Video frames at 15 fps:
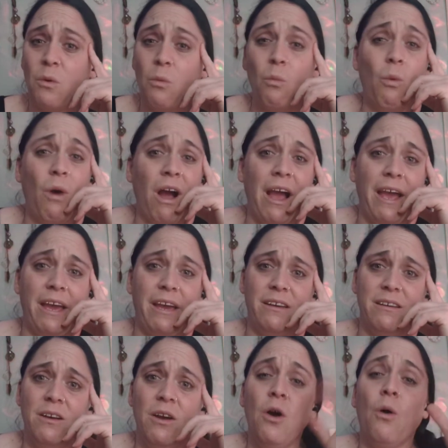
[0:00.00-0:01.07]
Why?
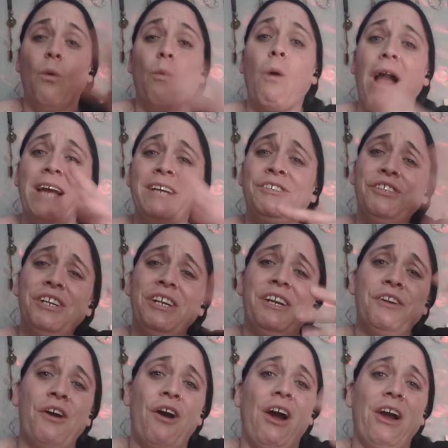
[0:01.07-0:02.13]
Why should it
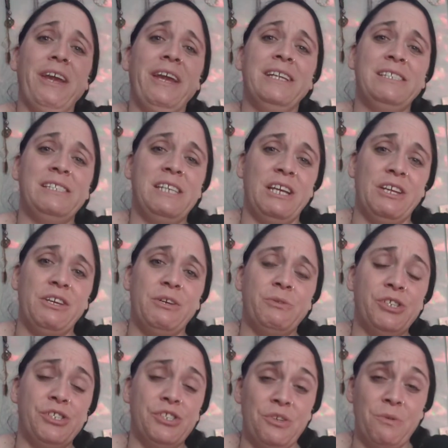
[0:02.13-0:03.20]
not continue
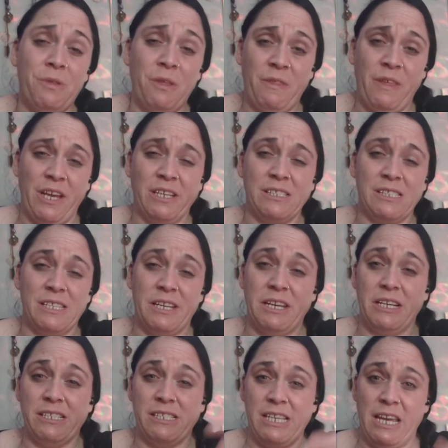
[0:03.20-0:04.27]
to do the things that
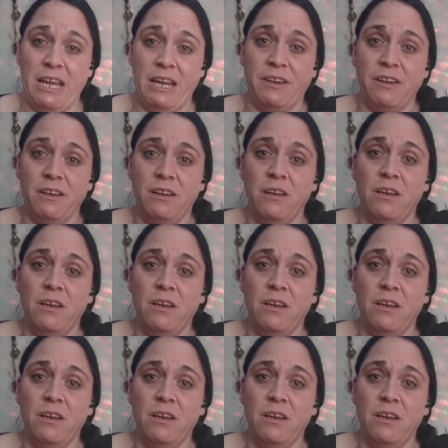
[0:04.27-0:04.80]
it did